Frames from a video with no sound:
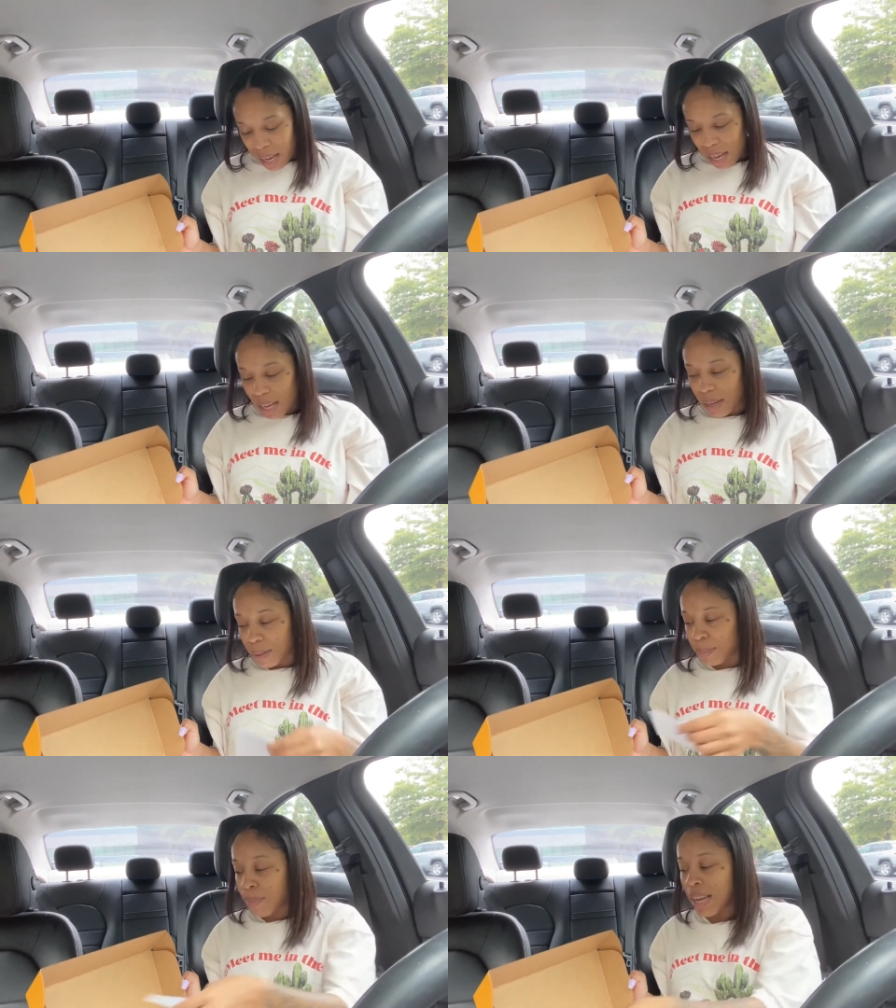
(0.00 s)

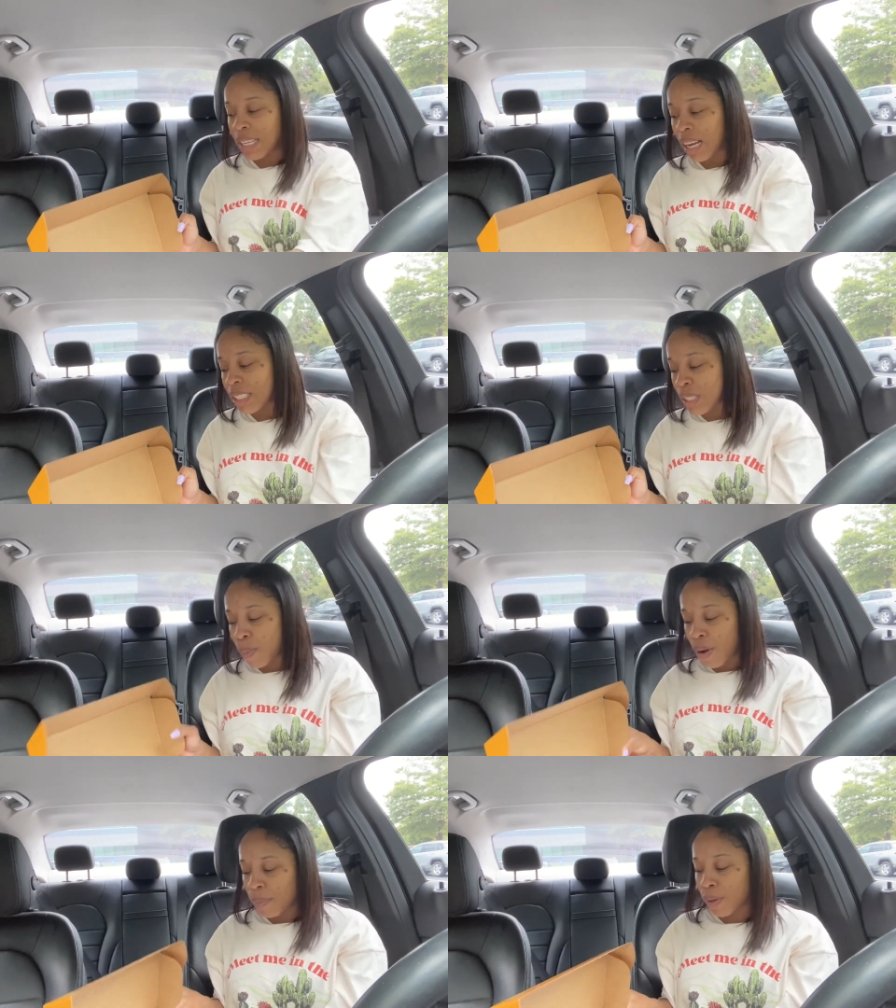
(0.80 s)
um my doctor's
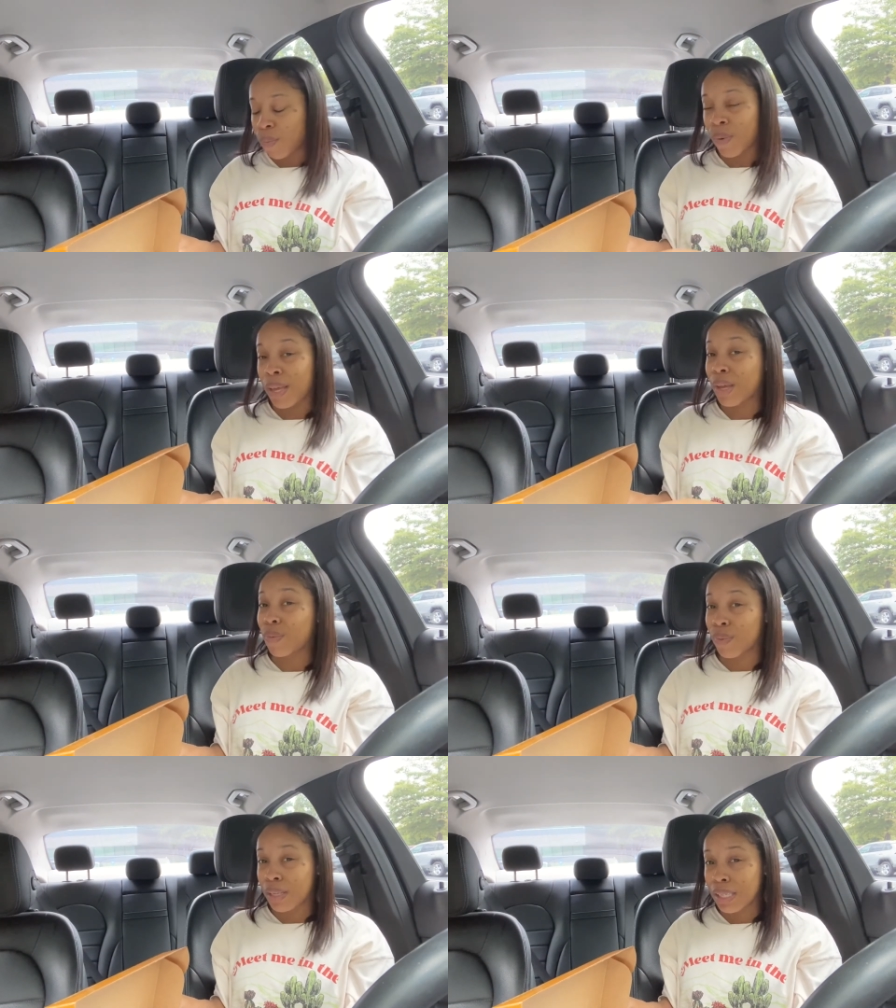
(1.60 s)
appointment went
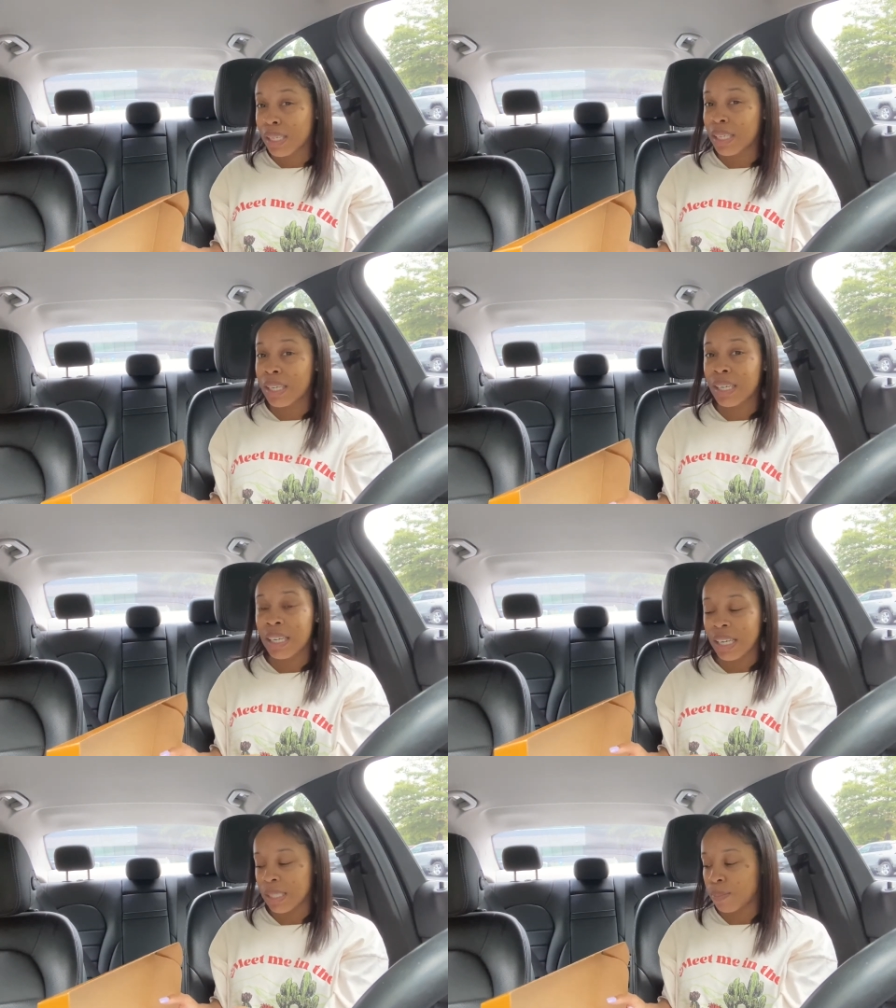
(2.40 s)
really
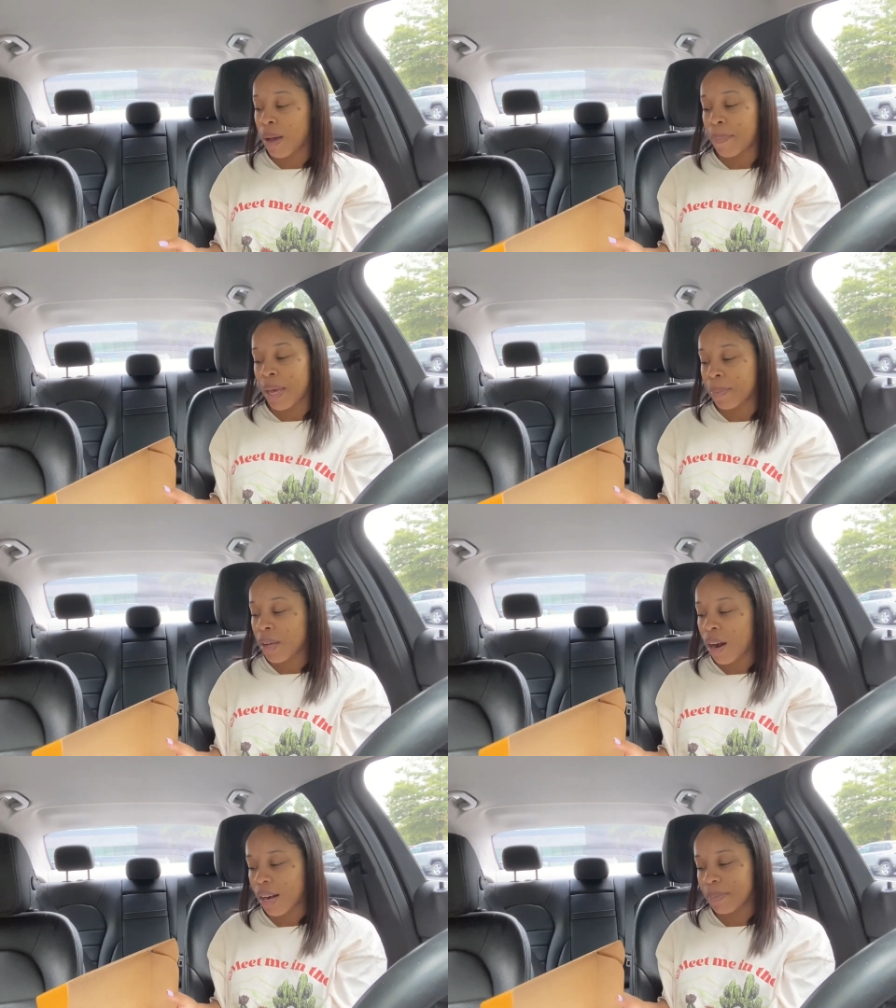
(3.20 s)
good my baby
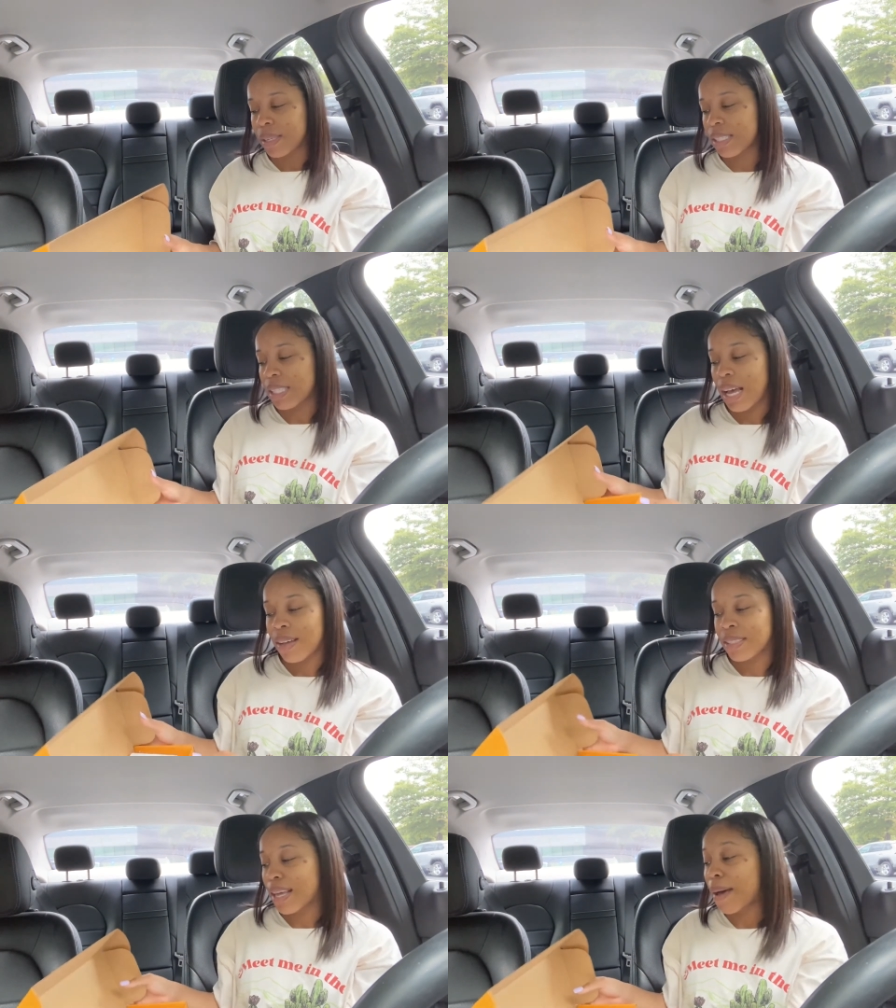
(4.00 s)
heartbeat sounds